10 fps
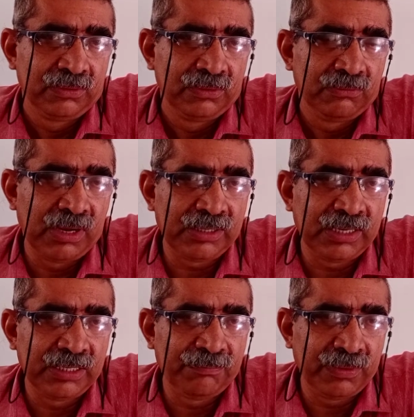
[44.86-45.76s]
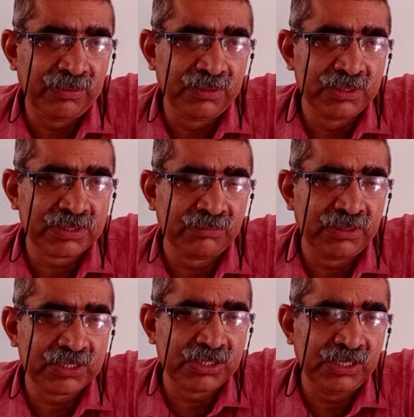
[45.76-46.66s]
What are the powers of
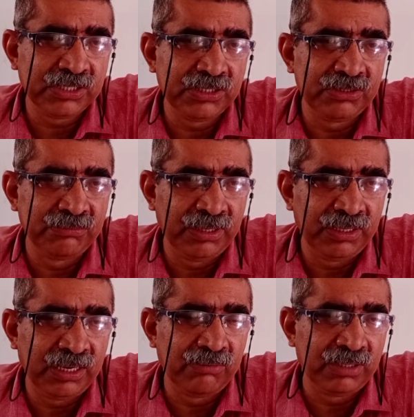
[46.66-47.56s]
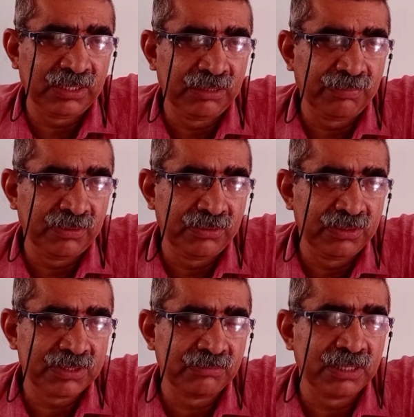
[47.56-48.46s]
the state government and what are the
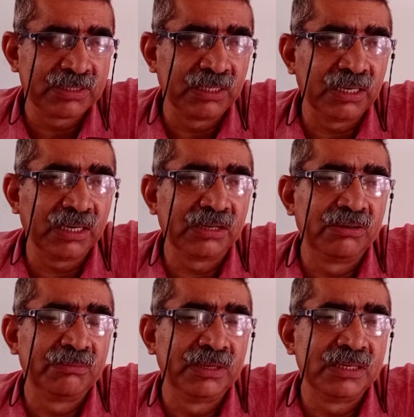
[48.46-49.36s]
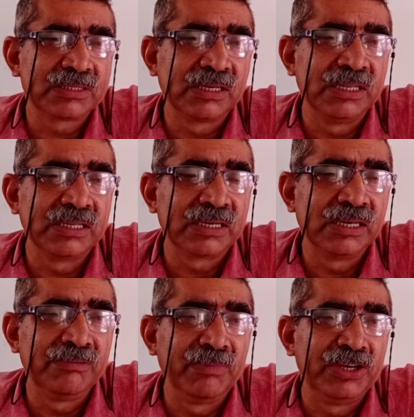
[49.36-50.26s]
powers of the central government is
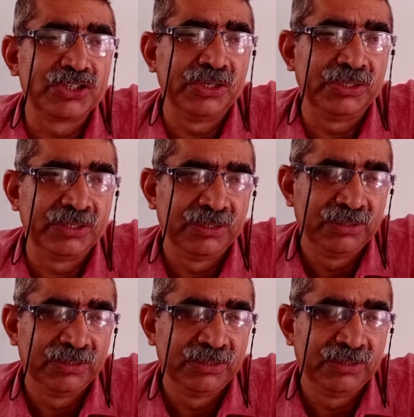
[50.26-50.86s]
clearly mentioned.